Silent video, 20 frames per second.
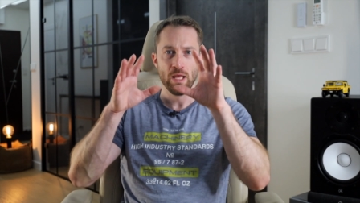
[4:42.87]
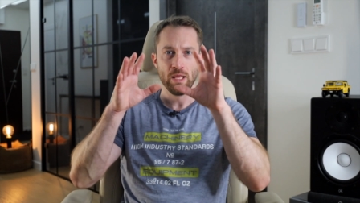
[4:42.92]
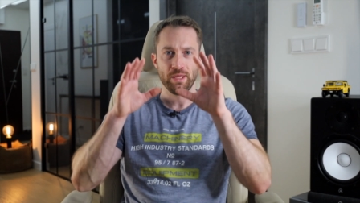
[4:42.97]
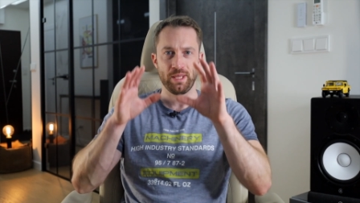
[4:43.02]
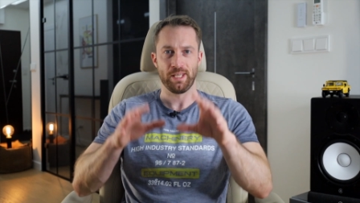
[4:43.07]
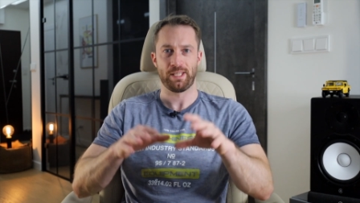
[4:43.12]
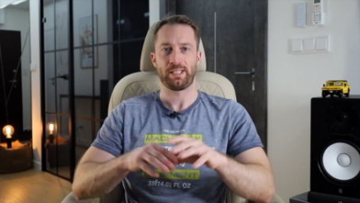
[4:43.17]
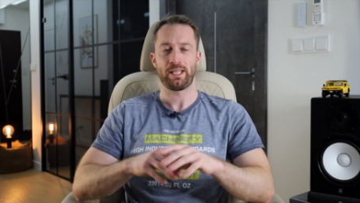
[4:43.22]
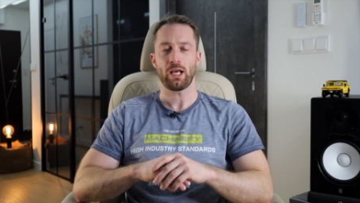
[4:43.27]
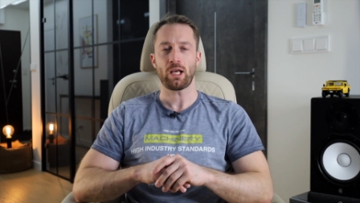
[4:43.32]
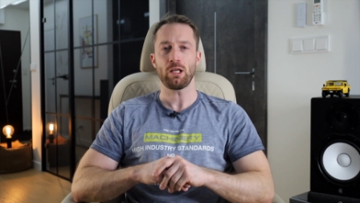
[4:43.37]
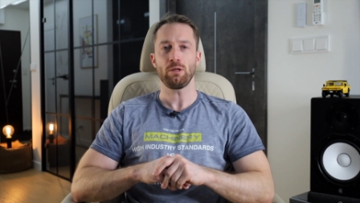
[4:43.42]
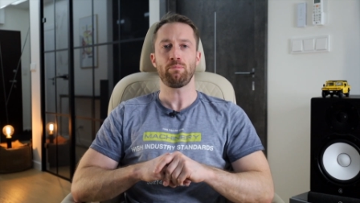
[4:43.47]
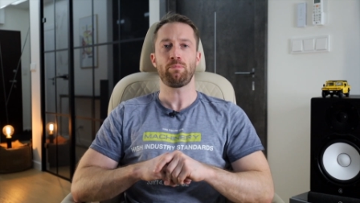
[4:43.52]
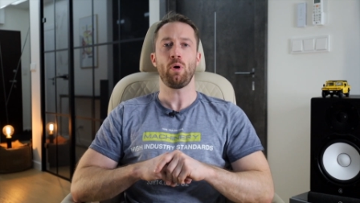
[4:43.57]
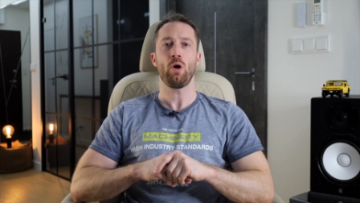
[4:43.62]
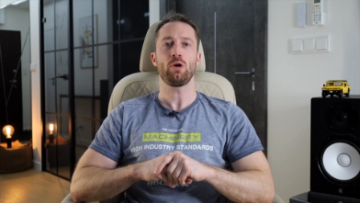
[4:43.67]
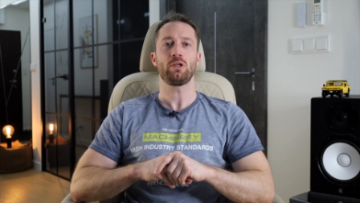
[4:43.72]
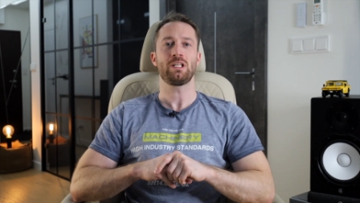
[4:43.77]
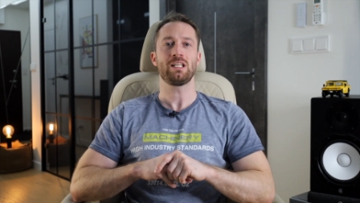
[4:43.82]
The second
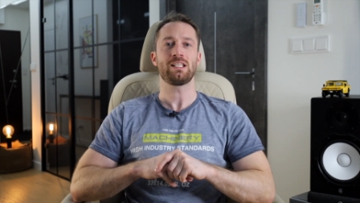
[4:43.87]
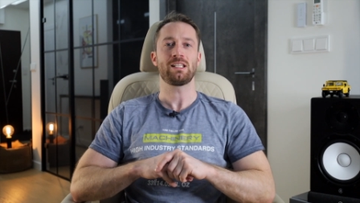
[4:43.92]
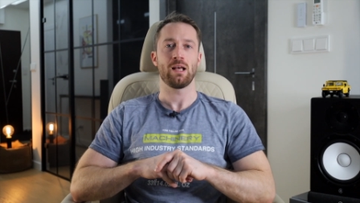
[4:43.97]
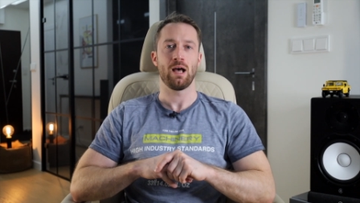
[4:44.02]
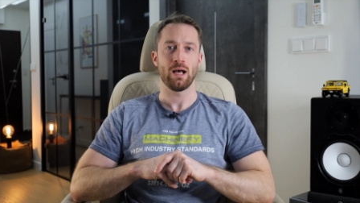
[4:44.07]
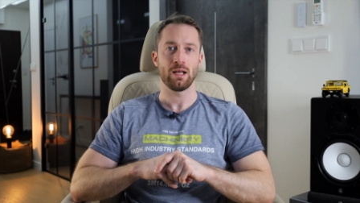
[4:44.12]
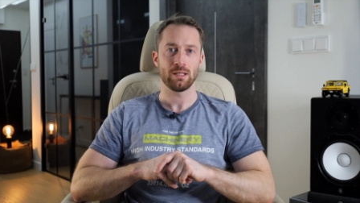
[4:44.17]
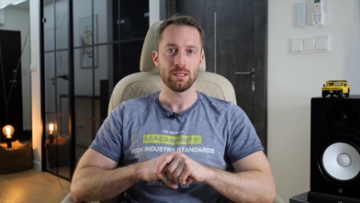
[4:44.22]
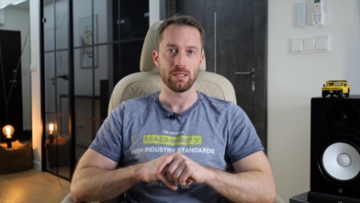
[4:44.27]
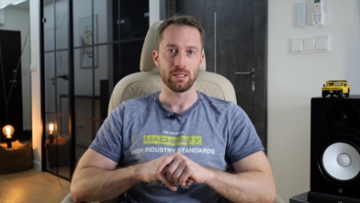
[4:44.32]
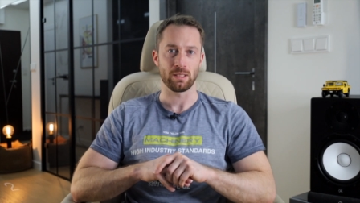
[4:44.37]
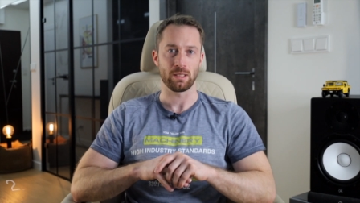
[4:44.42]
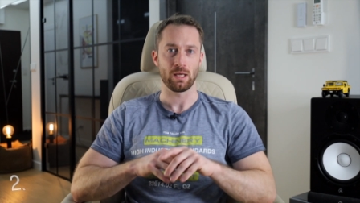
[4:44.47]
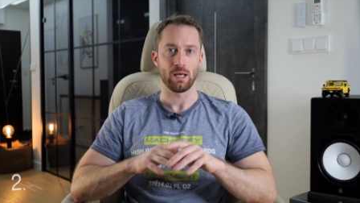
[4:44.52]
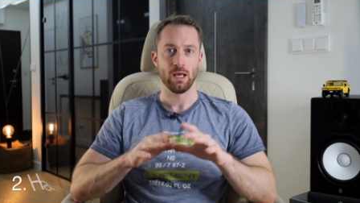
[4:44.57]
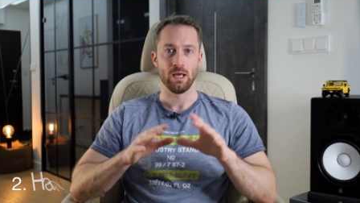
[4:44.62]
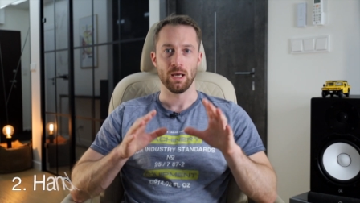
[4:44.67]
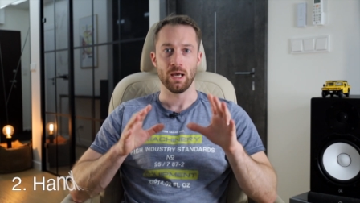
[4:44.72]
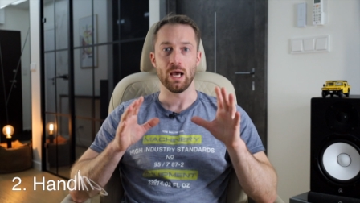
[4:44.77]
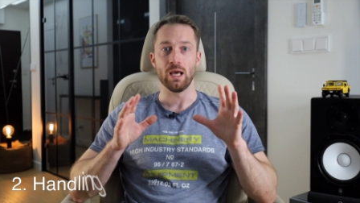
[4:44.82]
point is handling.
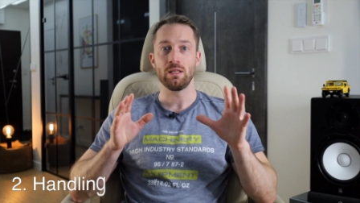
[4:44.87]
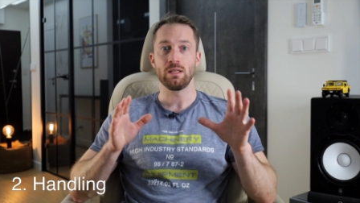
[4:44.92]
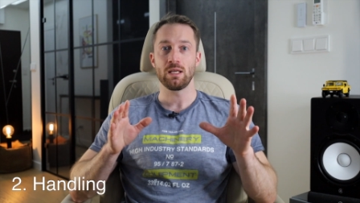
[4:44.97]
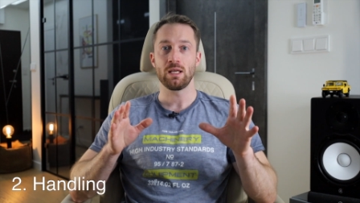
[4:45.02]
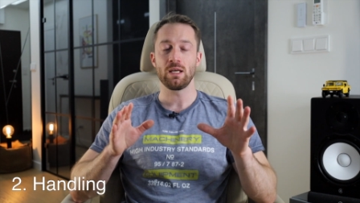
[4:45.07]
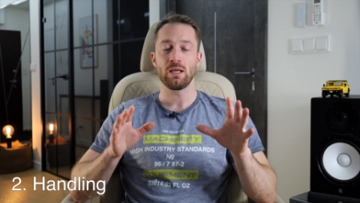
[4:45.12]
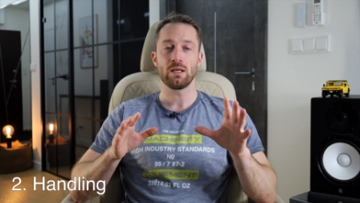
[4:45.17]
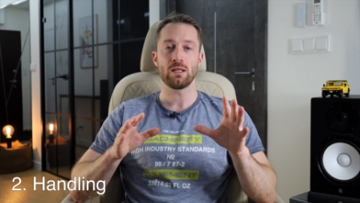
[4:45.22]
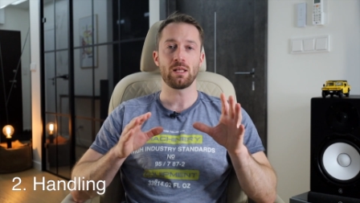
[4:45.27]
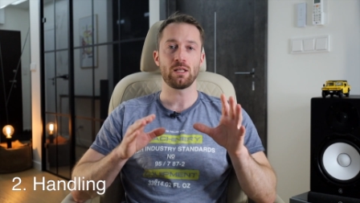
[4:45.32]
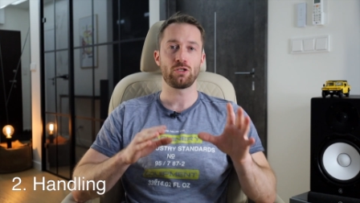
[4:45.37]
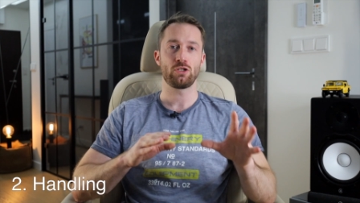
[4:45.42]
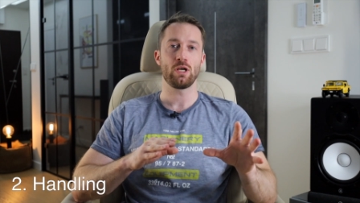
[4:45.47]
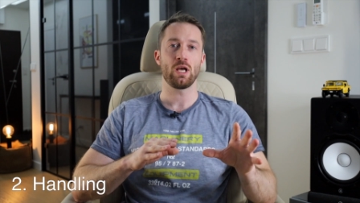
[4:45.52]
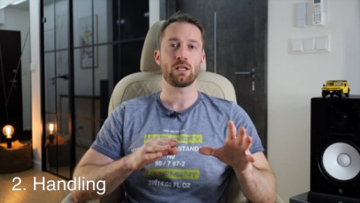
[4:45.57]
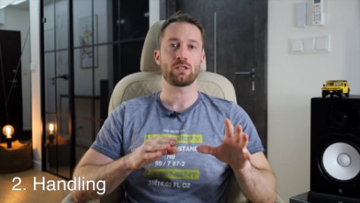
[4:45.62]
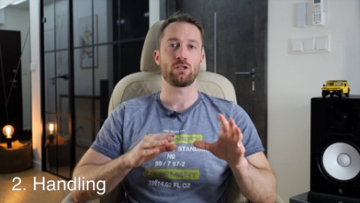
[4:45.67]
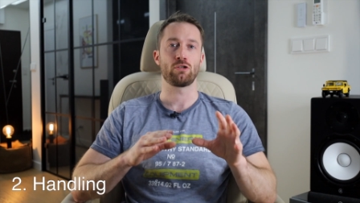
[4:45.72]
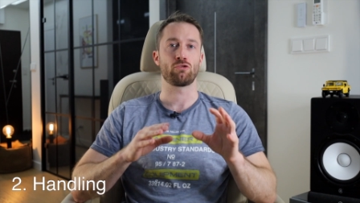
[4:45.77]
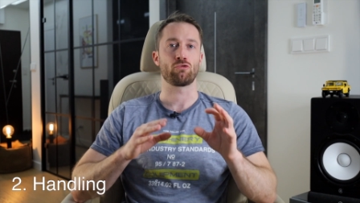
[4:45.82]
And here the
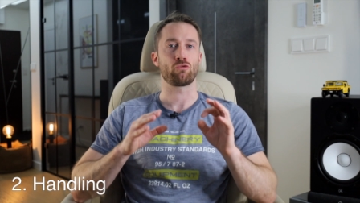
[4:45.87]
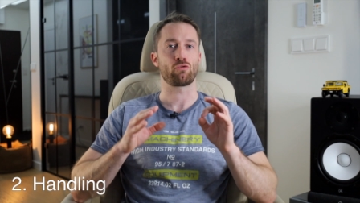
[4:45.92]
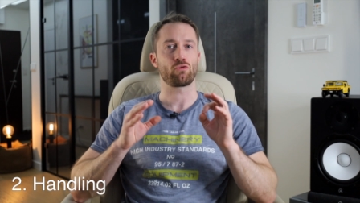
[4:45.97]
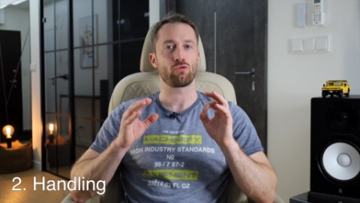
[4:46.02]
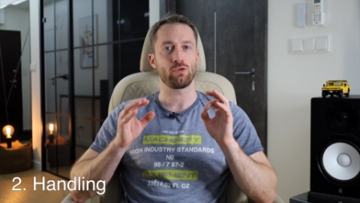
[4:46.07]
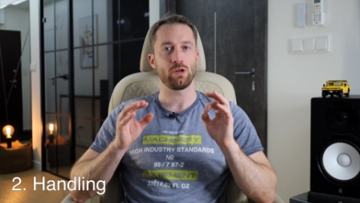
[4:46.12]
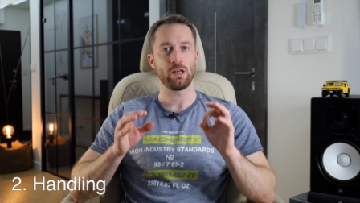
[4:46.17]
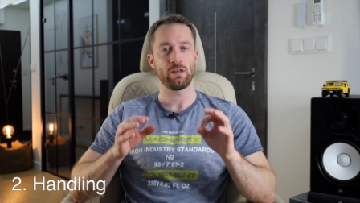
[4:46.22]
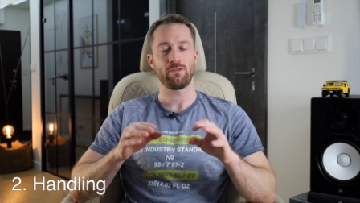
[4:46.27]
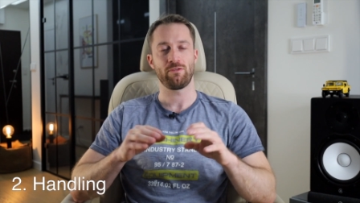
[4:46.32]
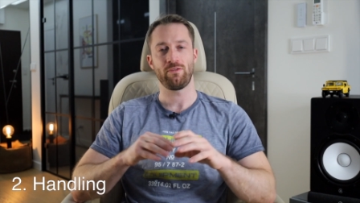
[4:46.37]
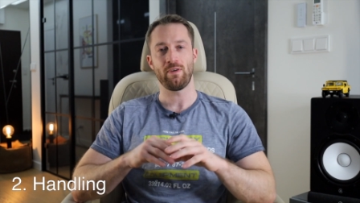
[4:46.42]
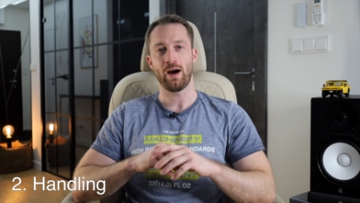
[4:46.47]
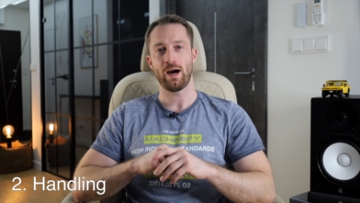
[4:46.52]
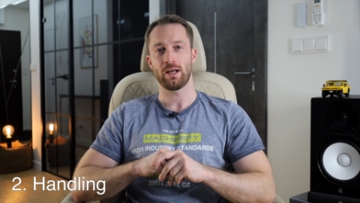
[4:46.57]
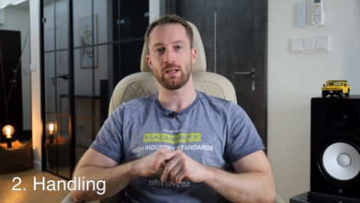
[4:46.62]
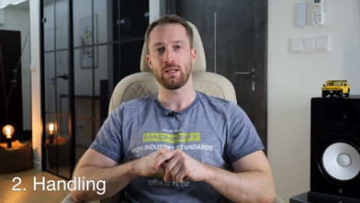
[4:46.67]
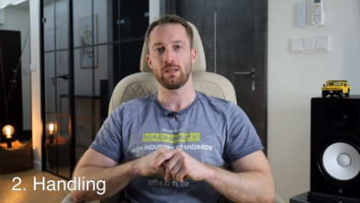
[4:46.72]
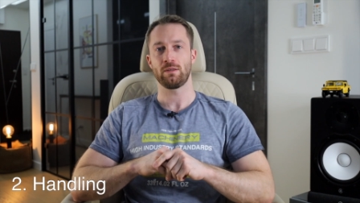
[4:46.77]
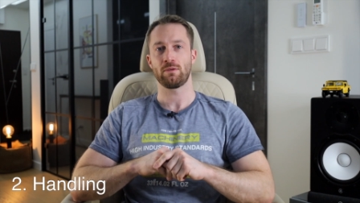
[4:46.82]
GX is really
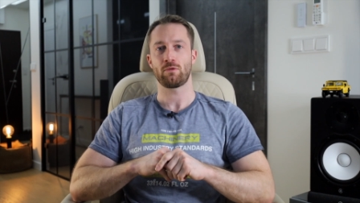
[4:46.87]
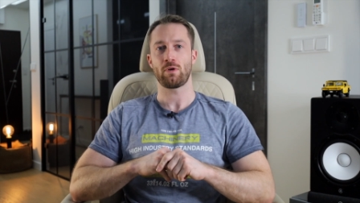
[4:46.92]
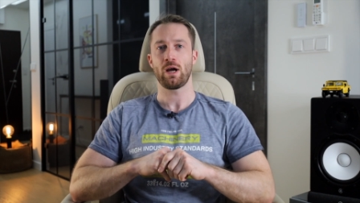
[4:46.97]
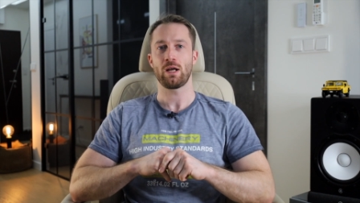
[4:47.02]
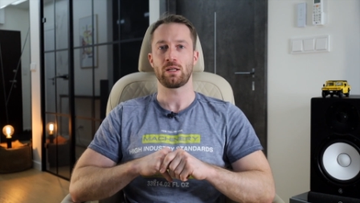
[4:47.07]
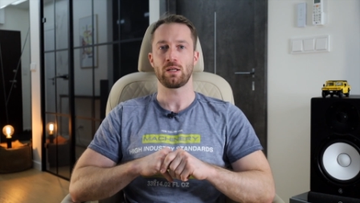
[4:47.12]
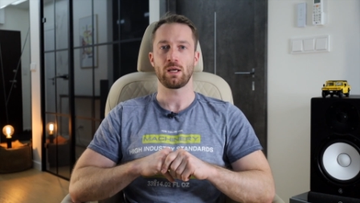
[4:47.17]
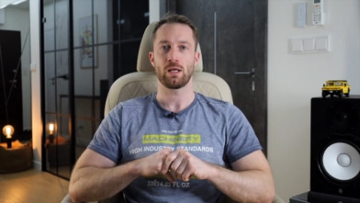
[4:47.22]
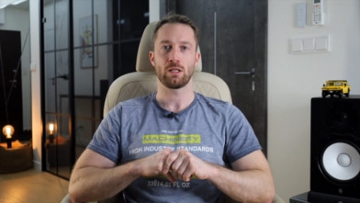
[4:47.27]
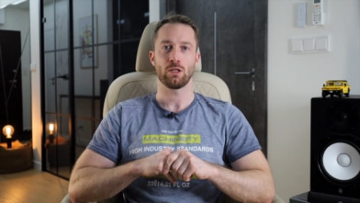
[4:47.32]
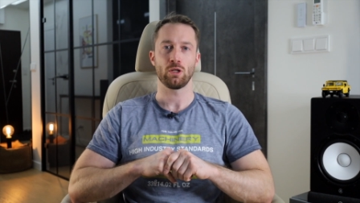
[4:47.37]
fine in riding at